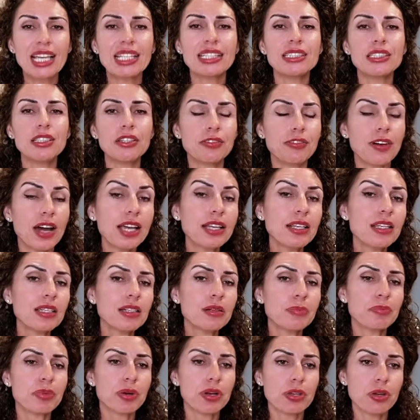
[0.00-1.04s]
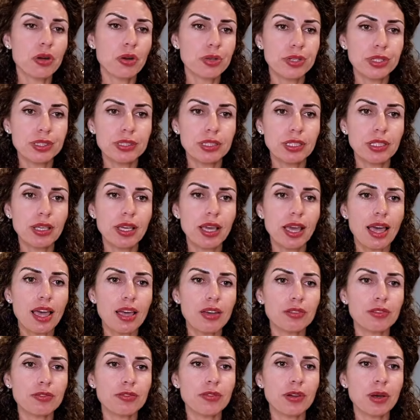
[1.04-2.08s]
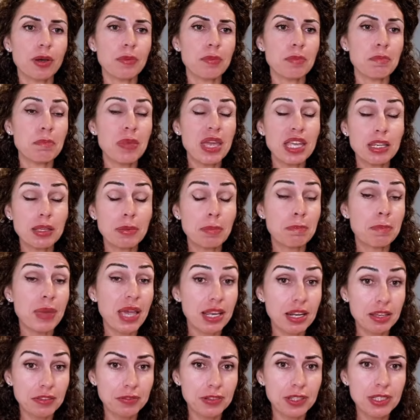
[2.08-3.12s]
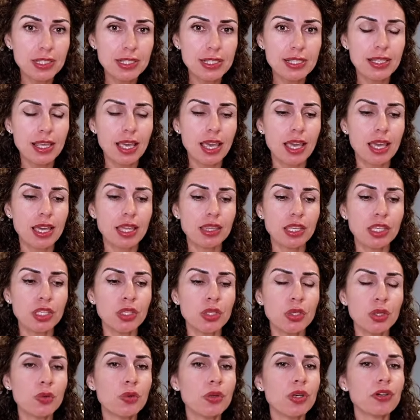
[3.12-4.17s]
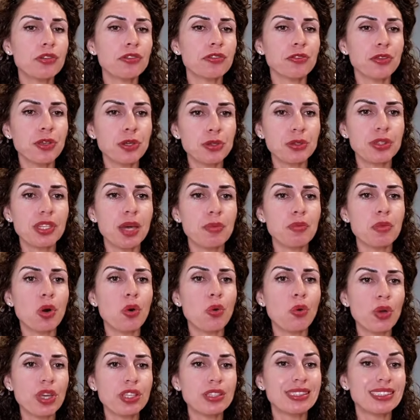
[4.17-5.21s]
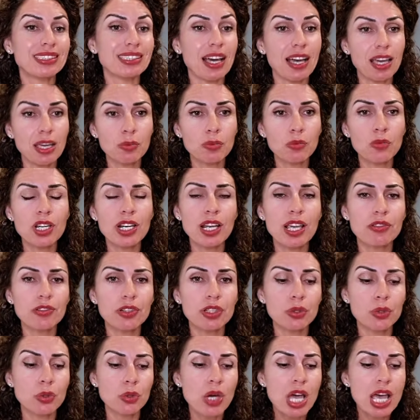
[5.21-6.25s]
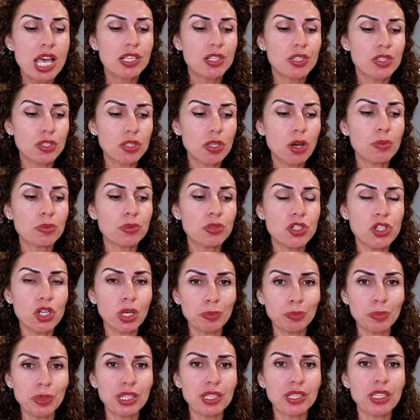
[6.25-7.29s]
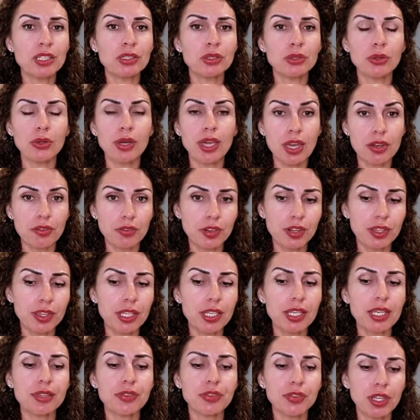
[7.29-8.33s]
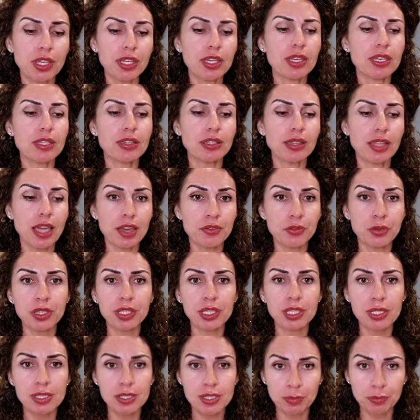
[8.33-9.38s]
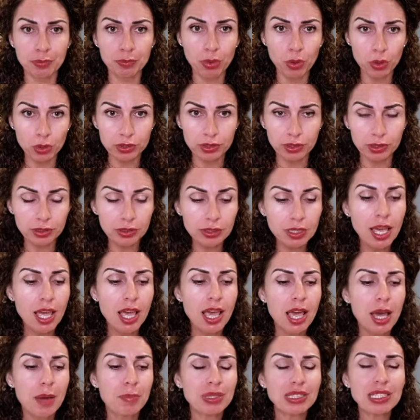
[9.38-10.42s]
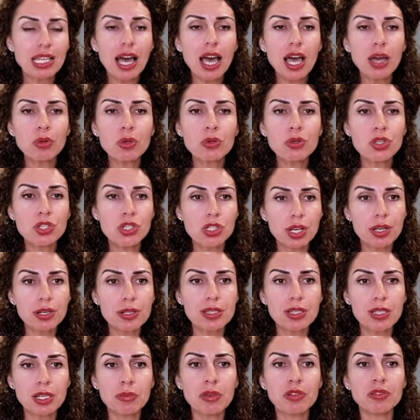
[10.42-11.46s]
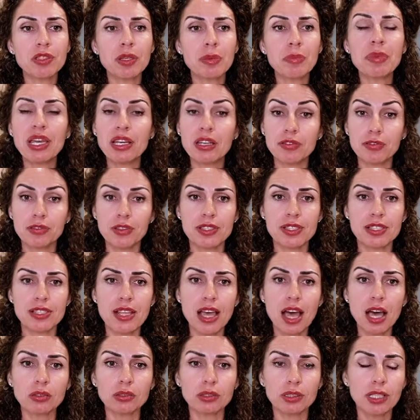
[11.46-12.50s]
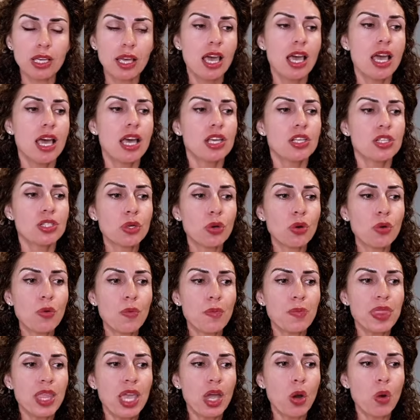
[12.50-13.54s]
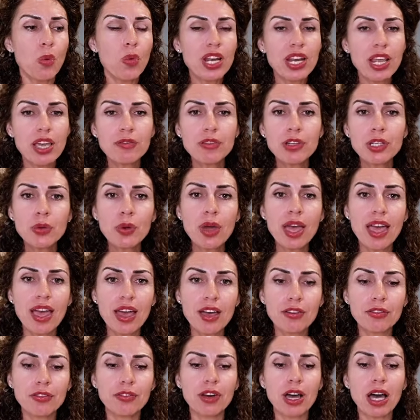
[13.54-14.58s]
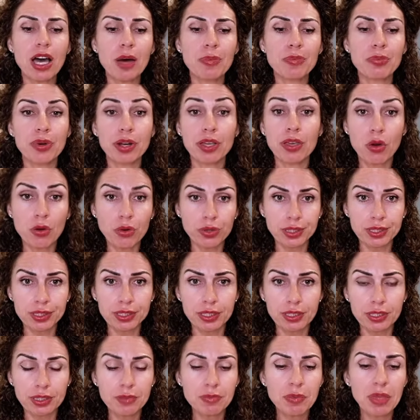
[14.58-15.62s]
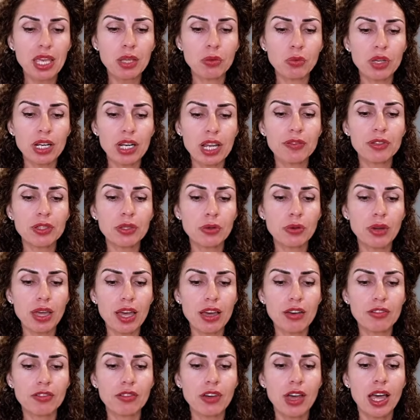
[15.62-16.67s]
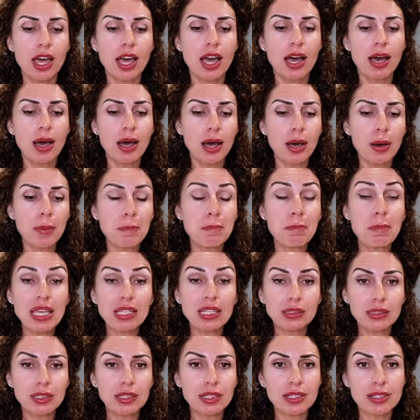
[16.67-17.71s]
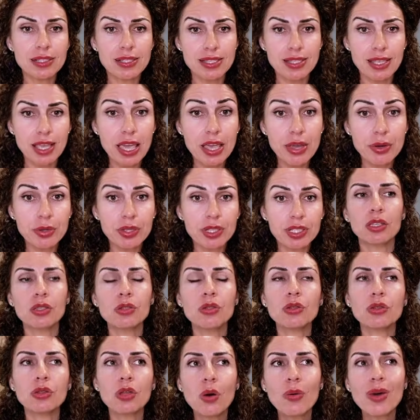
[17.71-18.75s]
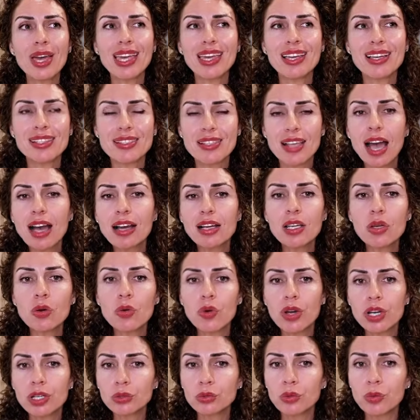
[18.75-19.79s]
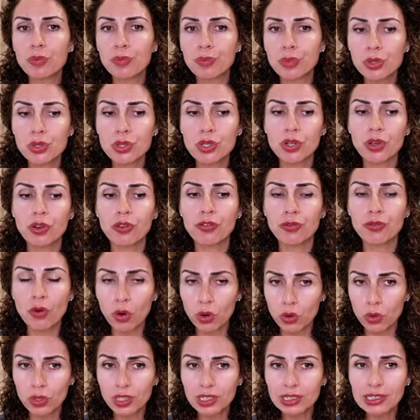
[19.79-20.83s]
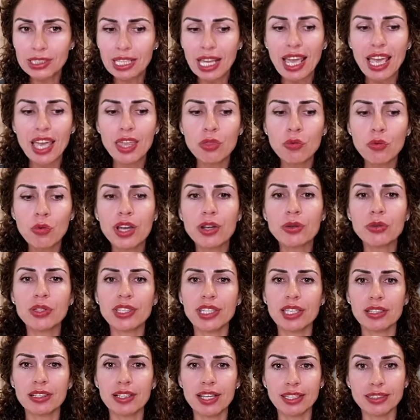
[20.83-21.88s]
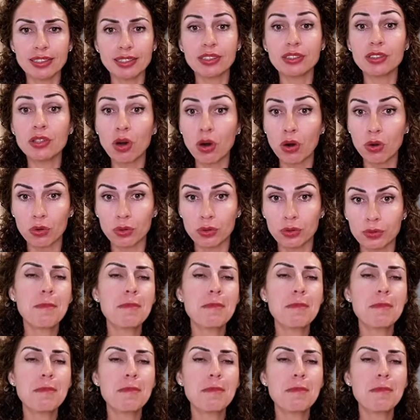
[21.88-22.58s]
Defining a priority have many benefits, and you will feel them with time whenever you stop jumping into everything and thinking that everything is important. But I will share some of the benefits now. So whenever you have a priority and whenever you have a maintenance area, you know exactly where to push forward and where you can let it go.